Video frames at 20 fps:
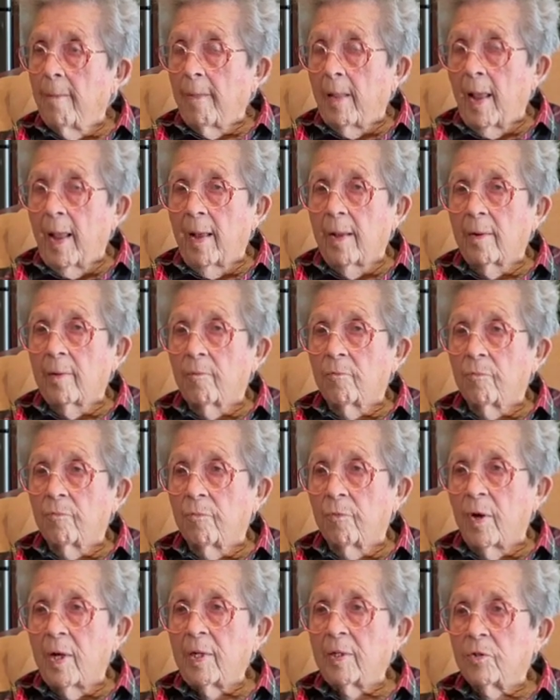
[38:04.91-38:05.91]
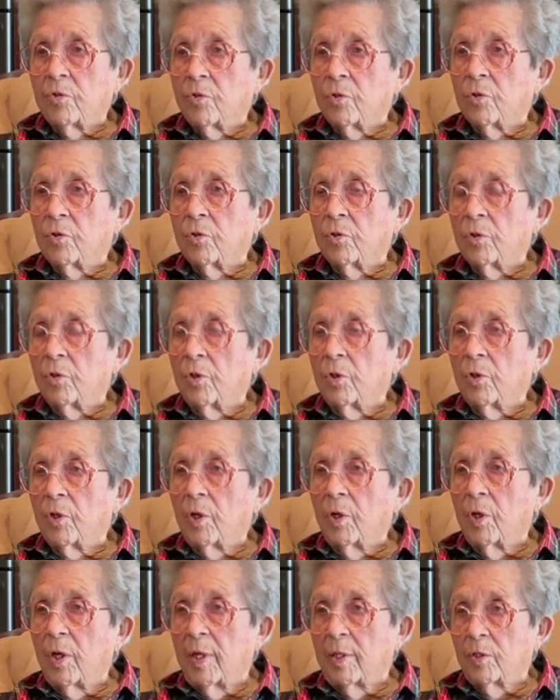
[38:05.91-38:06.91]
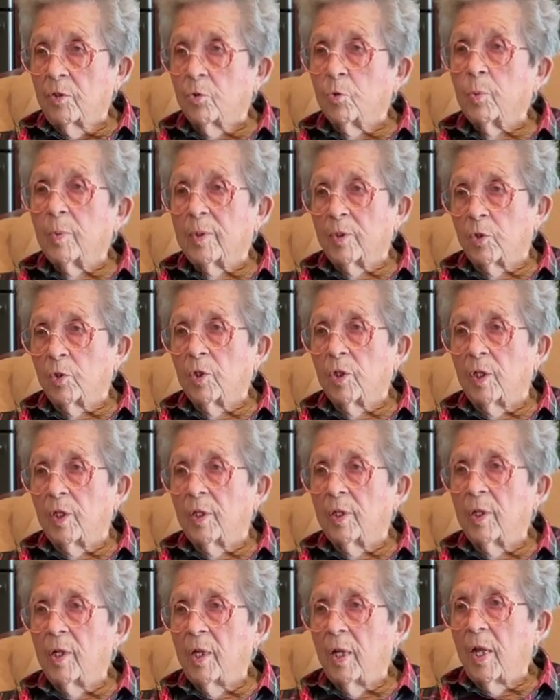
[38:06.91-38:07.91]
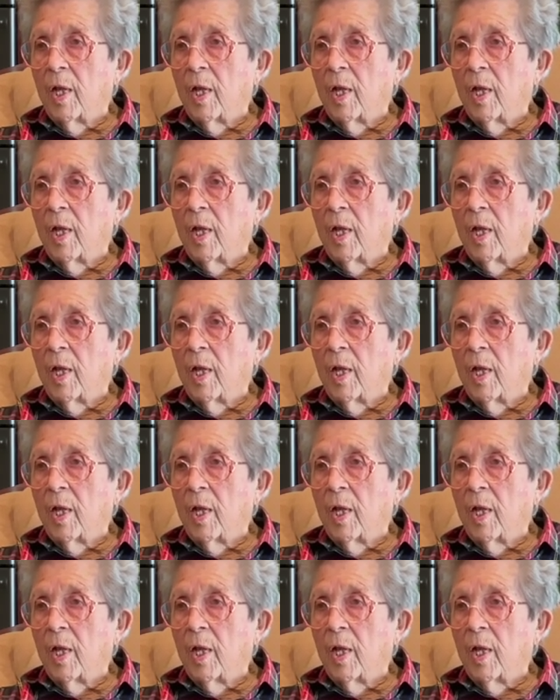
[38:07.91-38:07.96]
And France and Switzerland